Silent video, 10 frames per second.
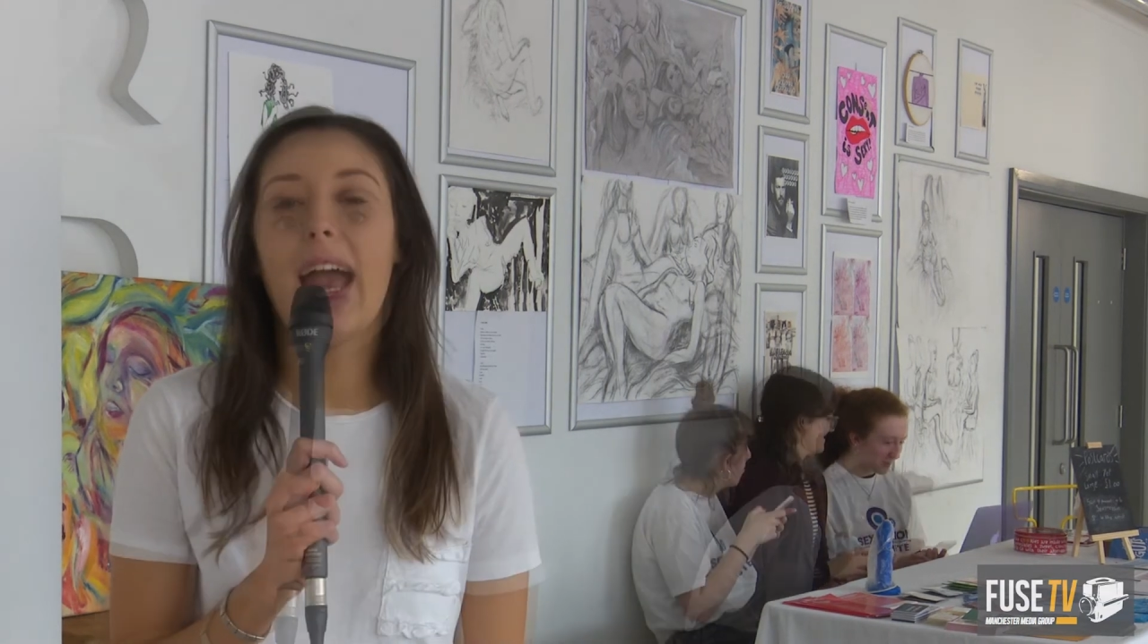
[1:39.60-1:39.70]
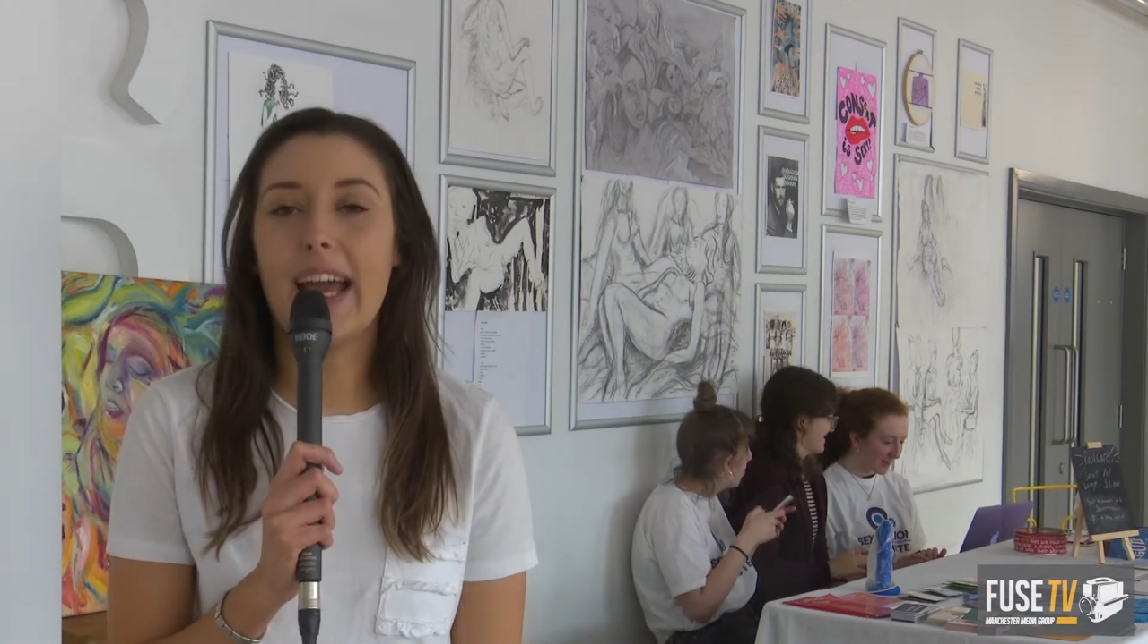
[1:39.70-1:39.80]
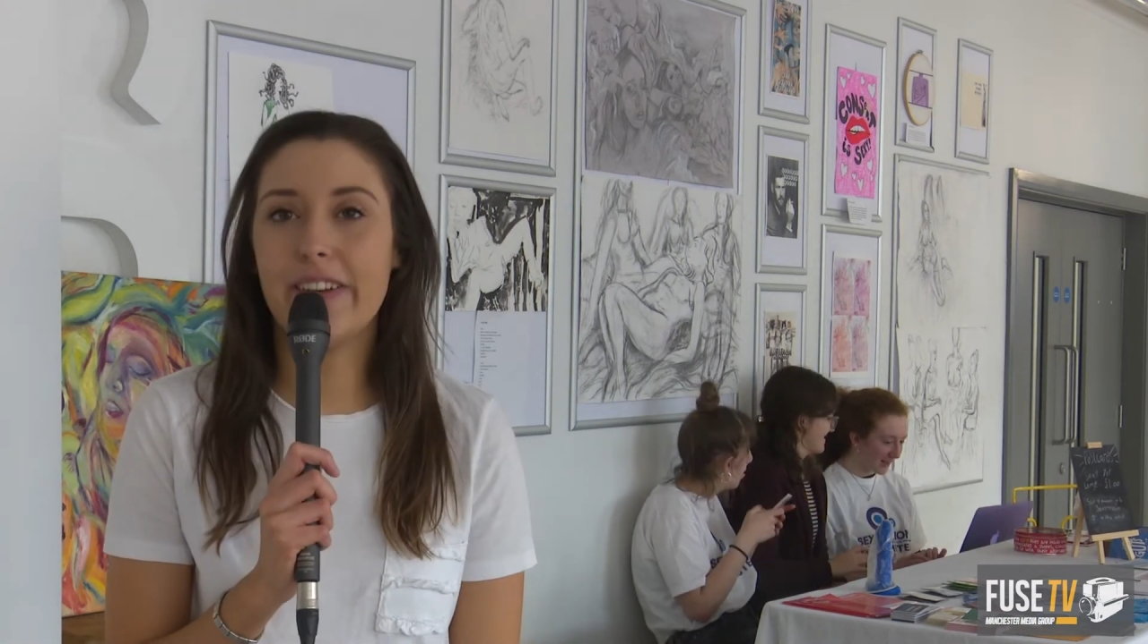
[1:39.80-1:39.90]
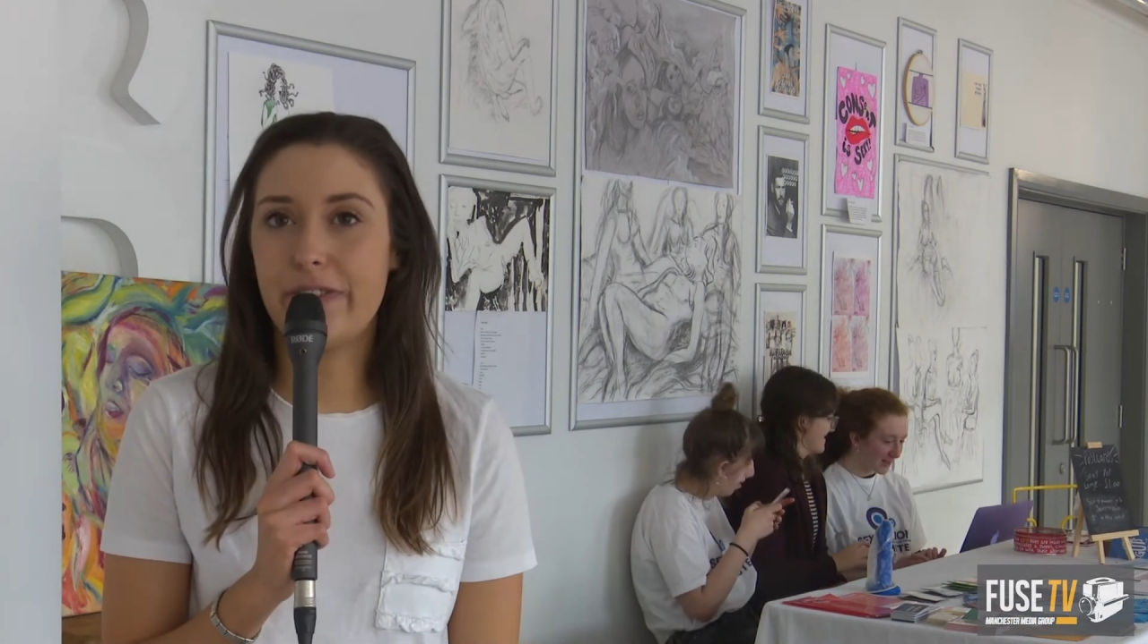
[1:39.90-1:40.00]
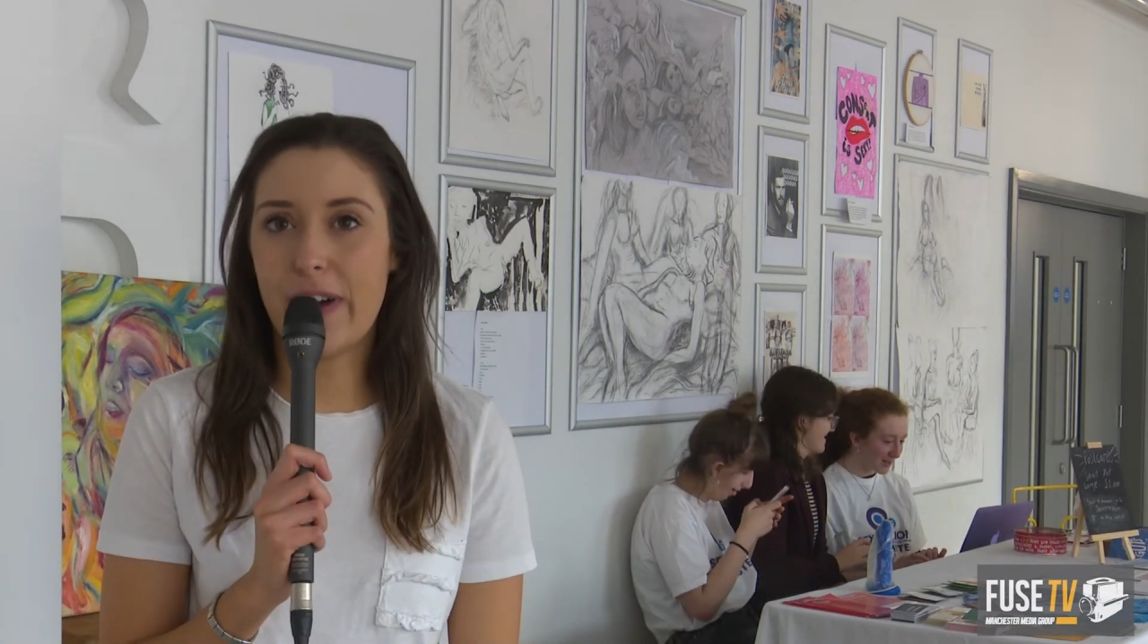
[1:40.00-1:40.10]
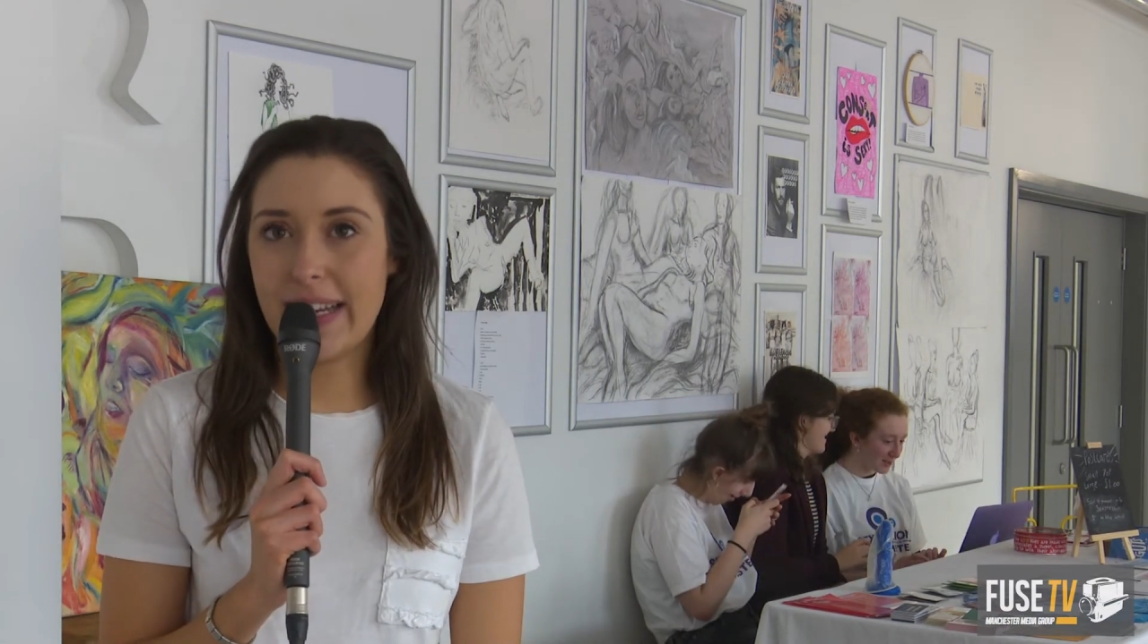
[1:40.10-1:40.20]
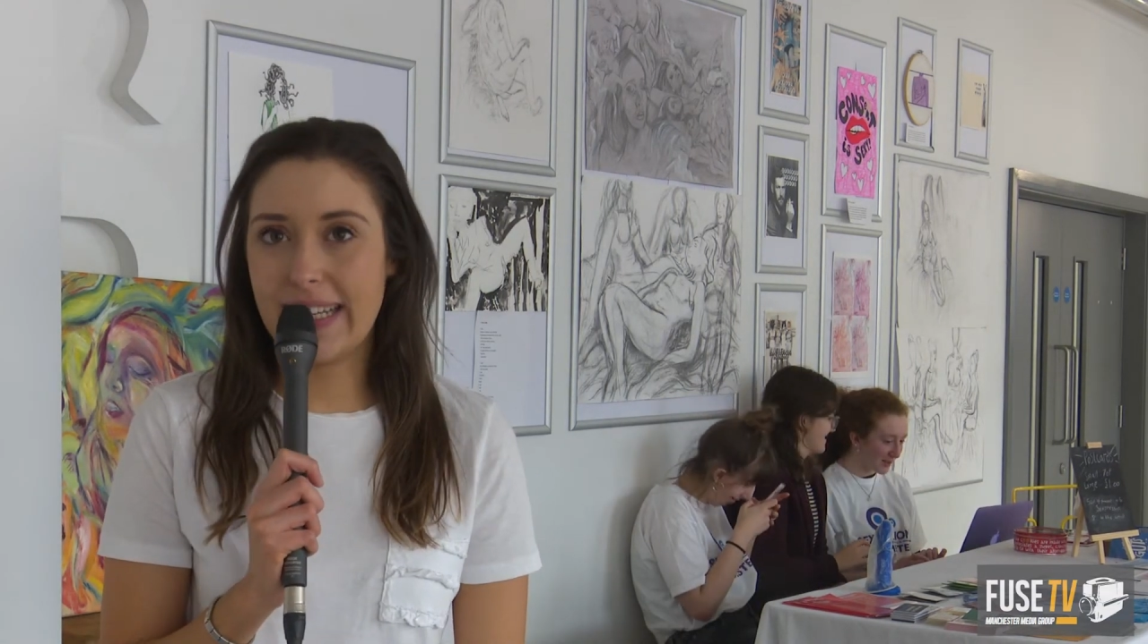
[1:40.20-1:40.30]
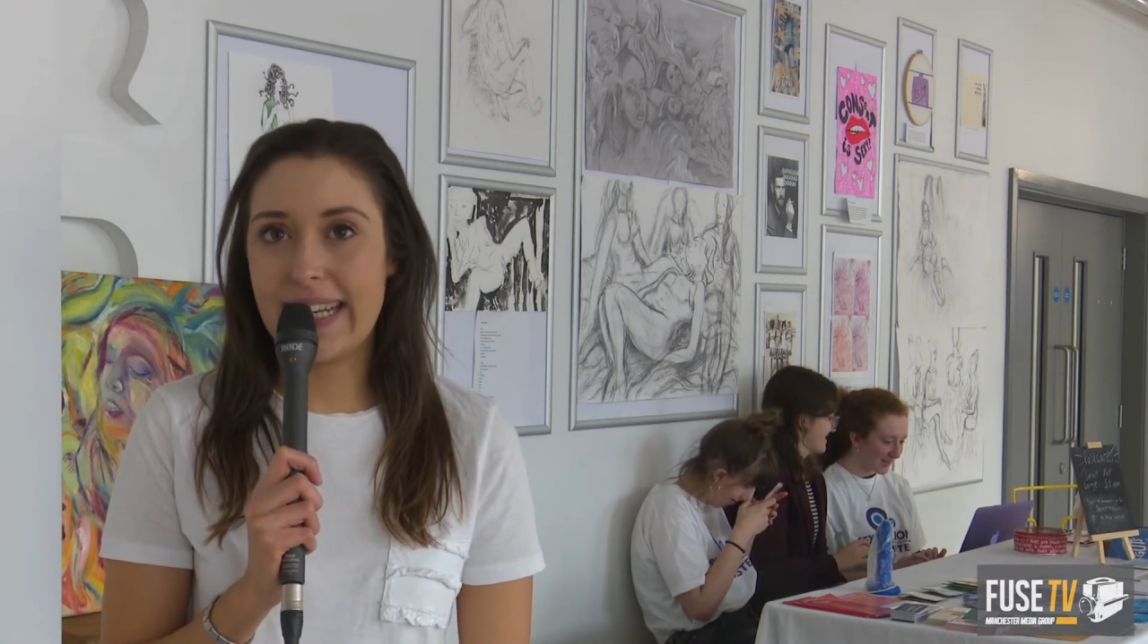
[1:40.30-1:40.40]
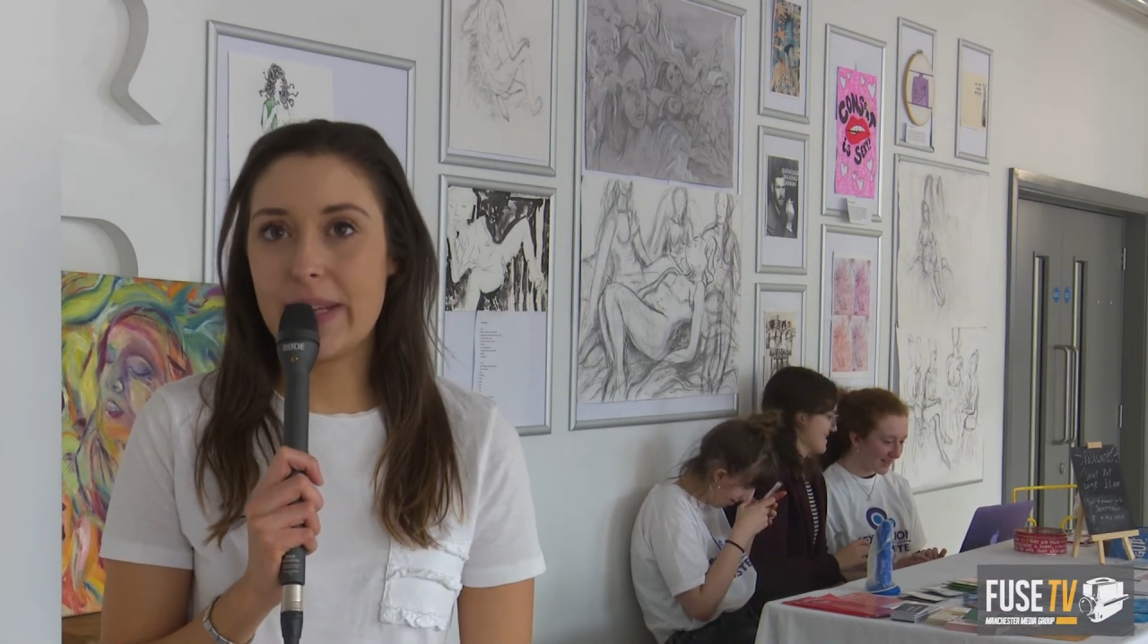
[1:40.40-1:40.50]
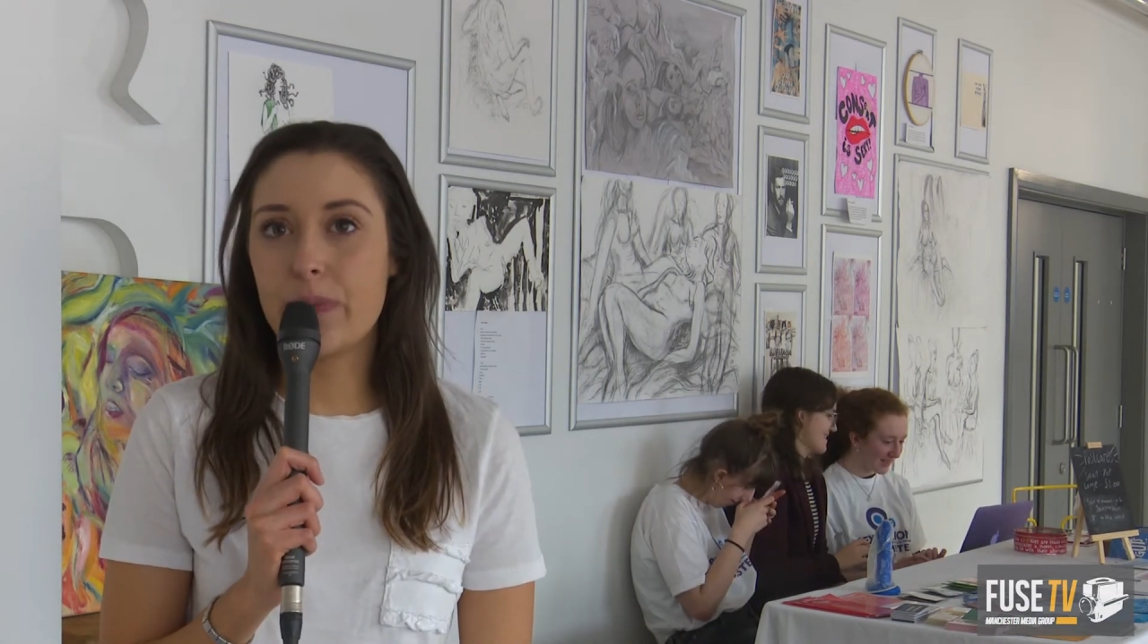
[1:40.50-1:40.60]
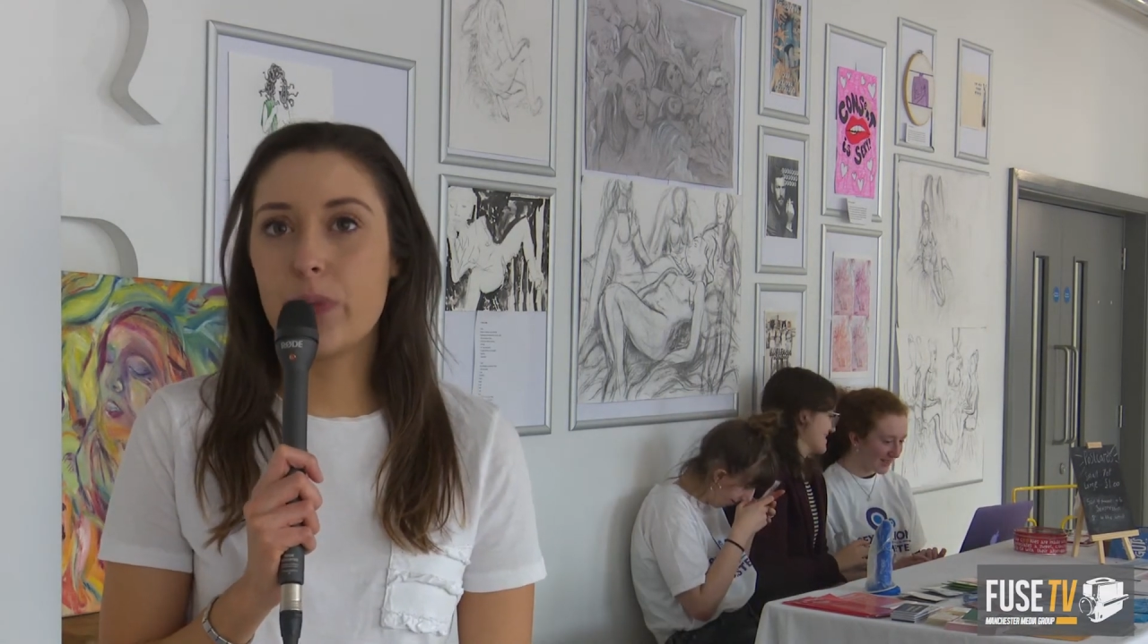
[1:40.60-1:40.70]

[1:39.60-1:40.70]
And finally,